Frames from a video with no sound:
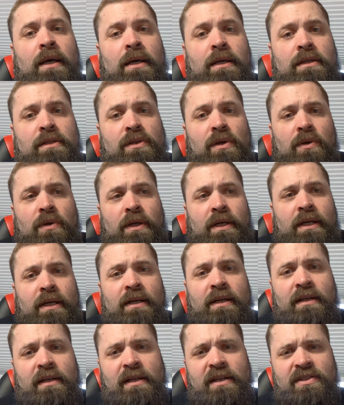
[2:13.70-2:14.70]
So
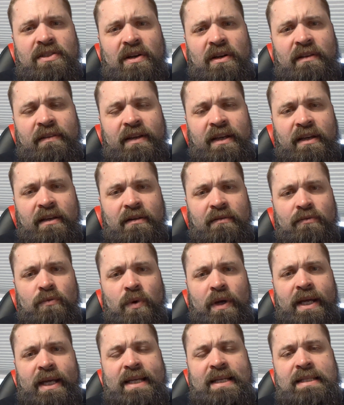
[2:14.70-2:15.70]
I started thinking of
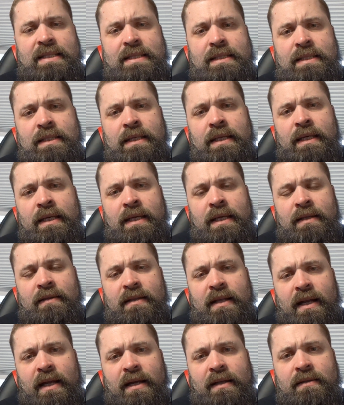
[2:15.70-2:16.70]
ways
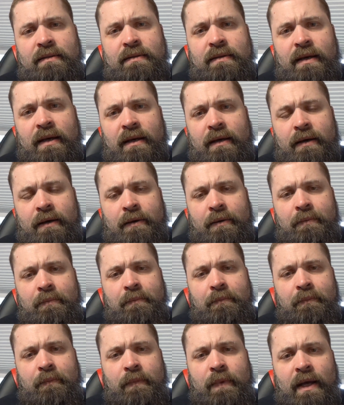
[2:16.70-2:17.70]
that
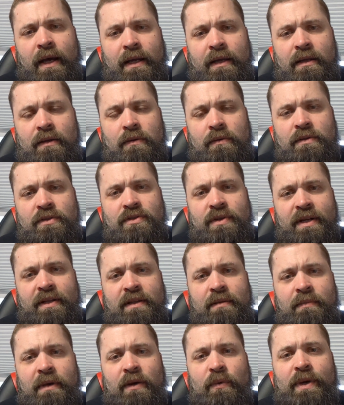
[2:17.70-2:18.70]
I could
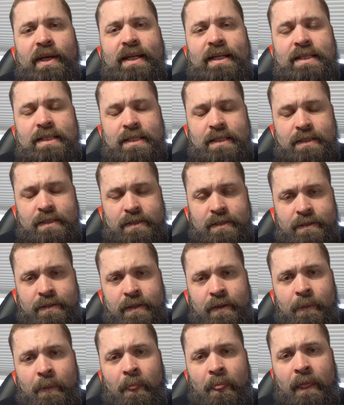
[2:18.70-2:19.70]
strengthen my weaknesses.
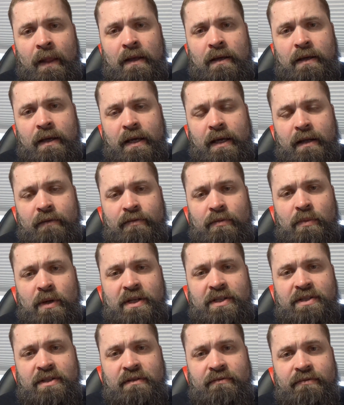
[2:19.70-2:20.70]
And from
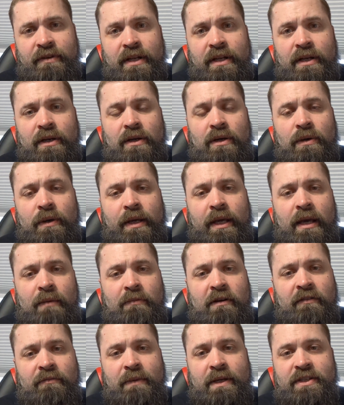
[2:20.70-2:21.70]
watching the video, it
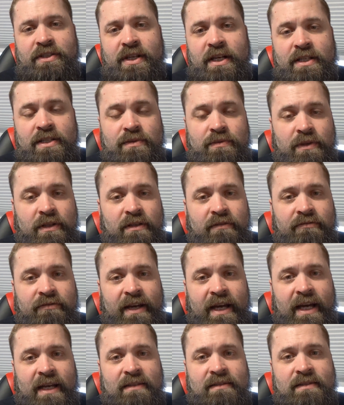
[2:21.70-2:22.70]
came off my chest really
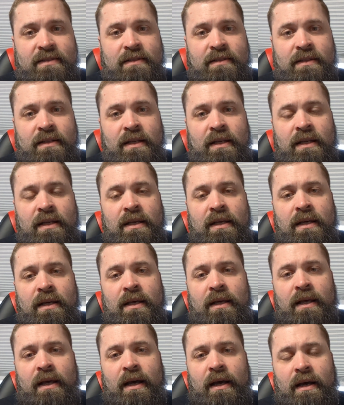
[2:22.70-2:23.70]
fast.
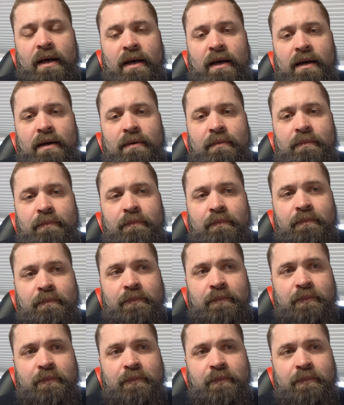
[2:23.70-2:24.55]
And